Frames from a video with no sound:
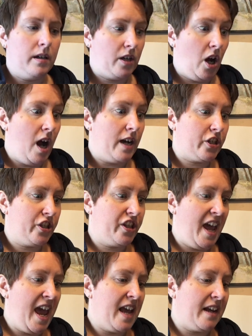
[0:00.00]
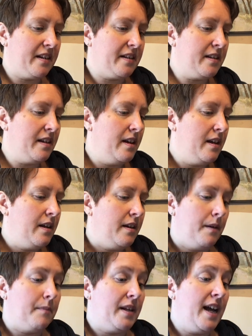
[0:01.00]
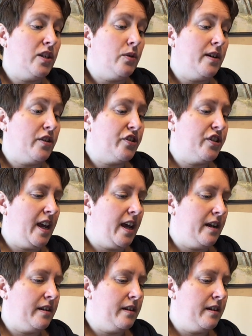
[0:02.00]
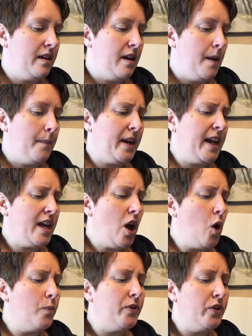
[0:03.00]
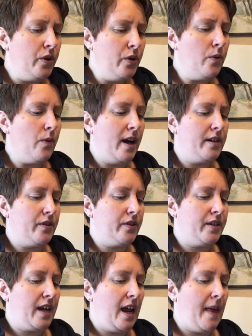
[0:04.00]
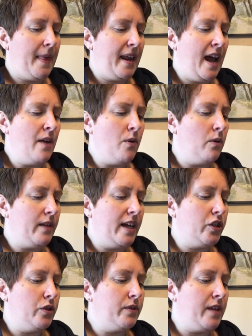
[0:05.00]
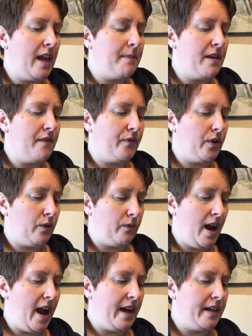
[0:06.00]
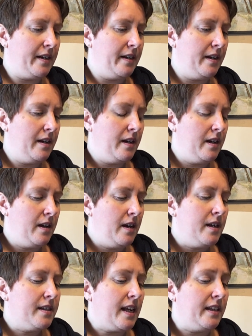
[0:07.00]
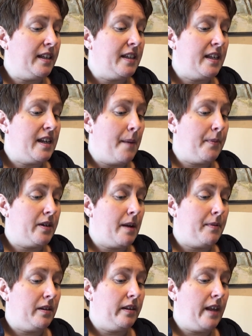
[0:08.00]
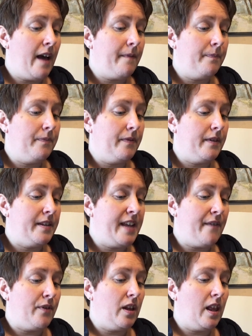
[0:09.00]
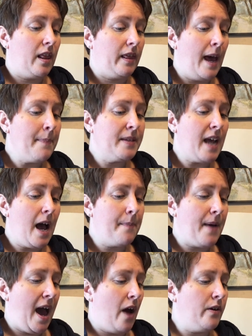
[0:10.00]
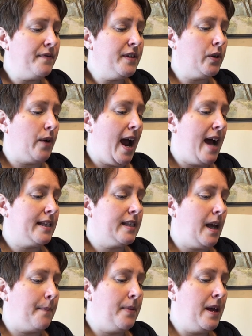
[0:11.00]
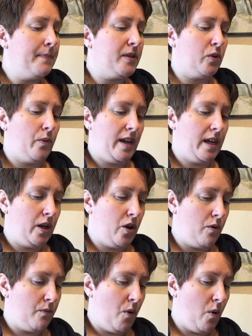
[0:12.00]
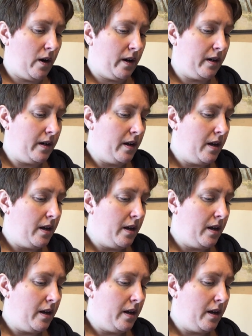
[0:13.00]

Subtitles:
Gosh, thanks. I'm glad you understand. But I hope you understand that I won't let you take me for a ride. Suddenly the number devil leapt up out of the grass, a pipsqueak no more.